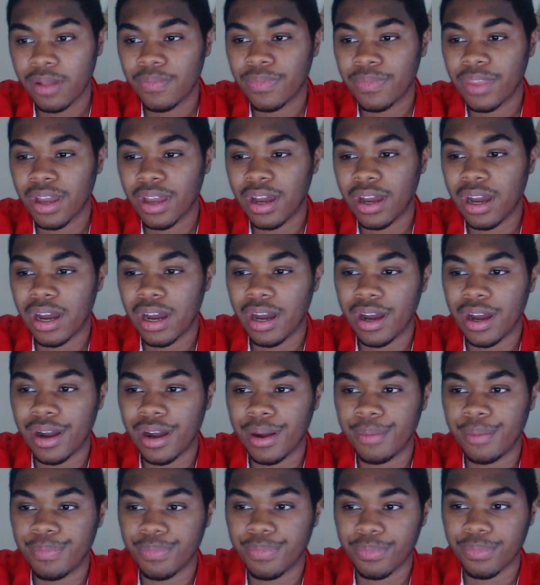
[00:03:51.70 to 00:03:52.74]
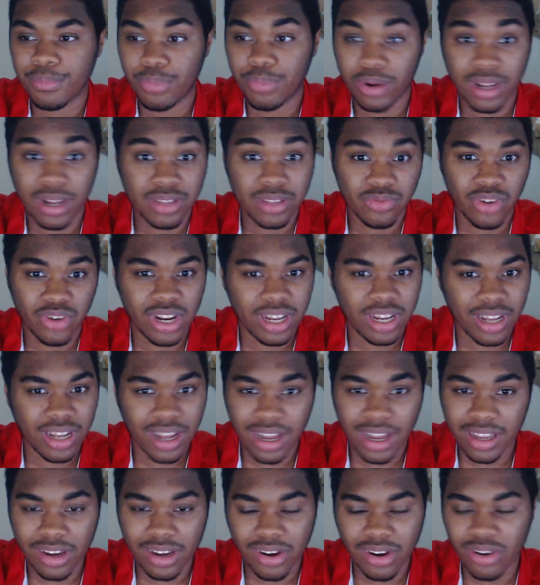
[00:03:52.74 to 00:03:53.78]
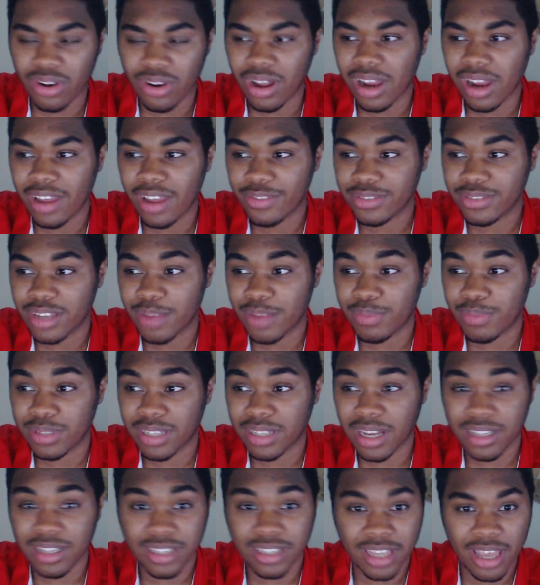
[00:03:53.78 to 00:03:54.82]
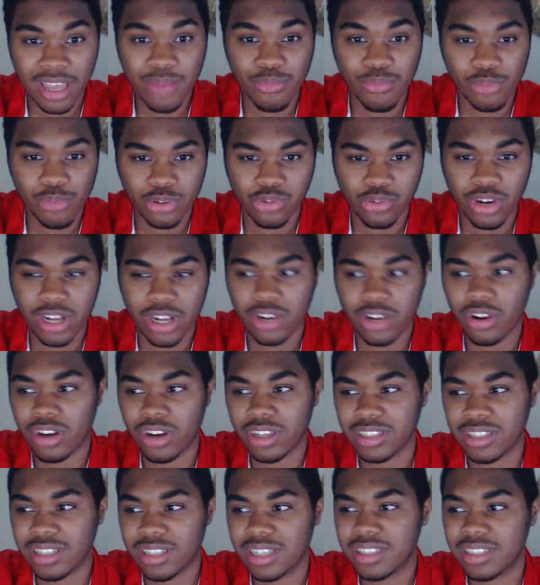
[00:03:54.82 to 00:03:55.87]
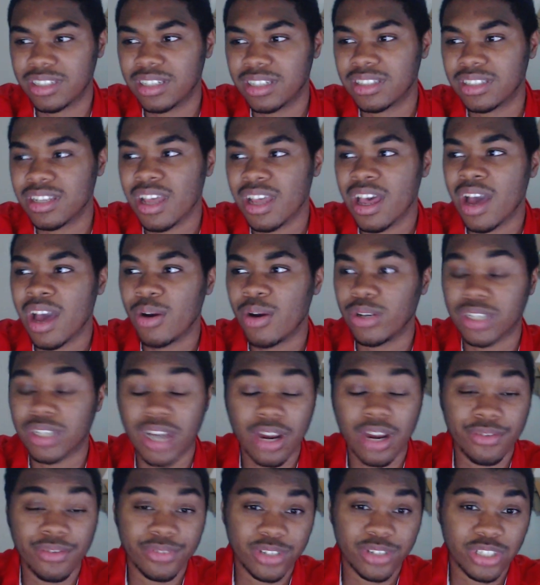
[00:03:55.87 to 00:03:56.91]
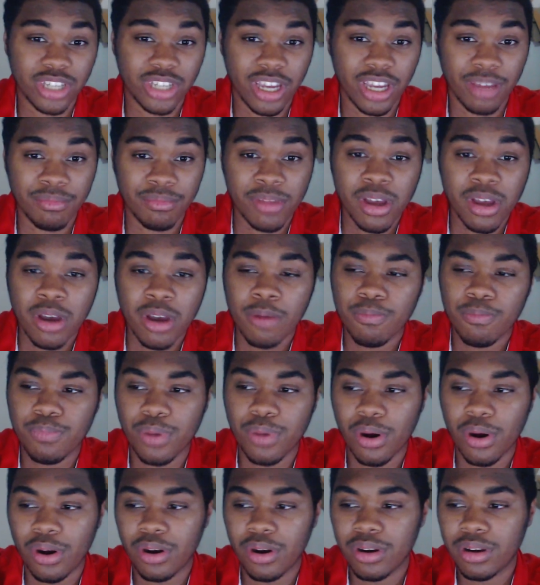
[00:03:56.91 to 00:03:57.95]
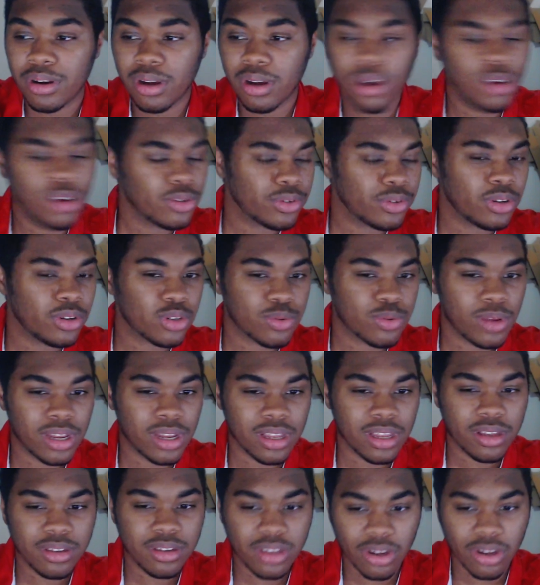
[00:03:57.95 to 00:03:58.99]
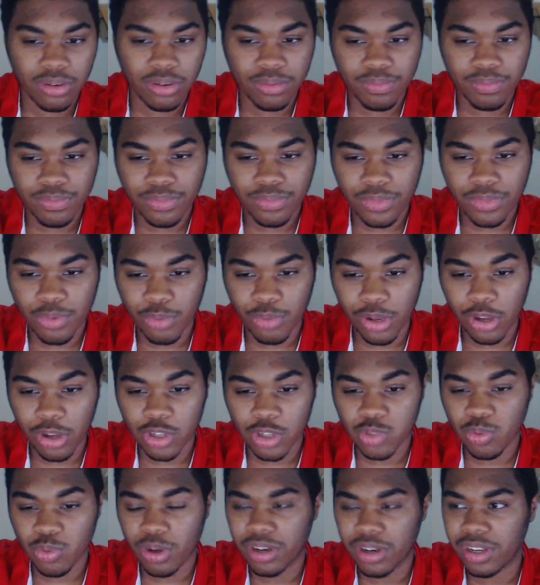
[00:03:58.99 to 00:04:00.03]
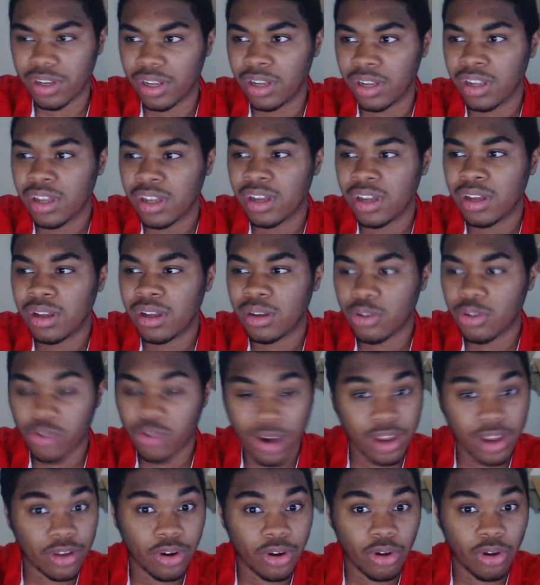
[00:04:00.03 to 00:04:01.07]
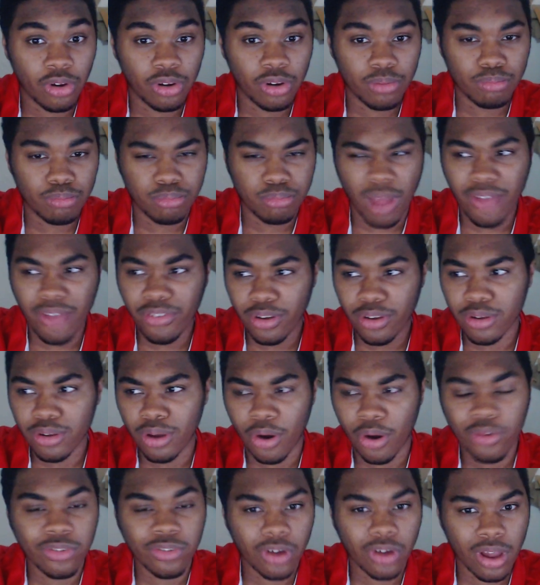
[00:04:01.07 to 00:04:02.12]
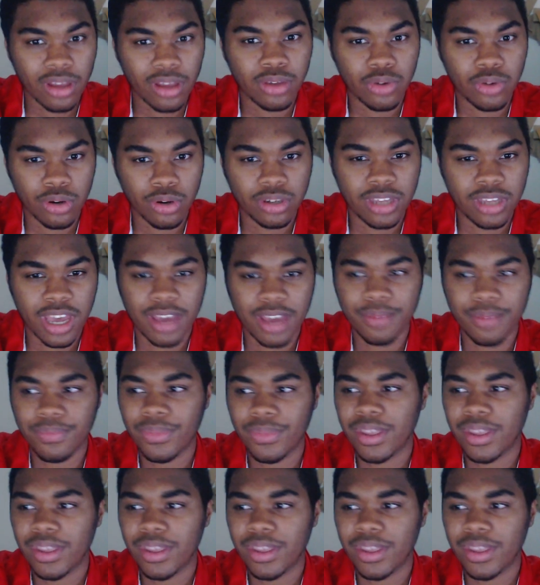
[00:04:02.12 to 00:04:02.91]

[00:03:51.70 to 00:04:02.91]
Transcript: But that's really that, you know, our left side besides him was really non-existent, which is kind of a shame. But ultimately, you know, we lost 1-0. Great goal. I think overall, good game.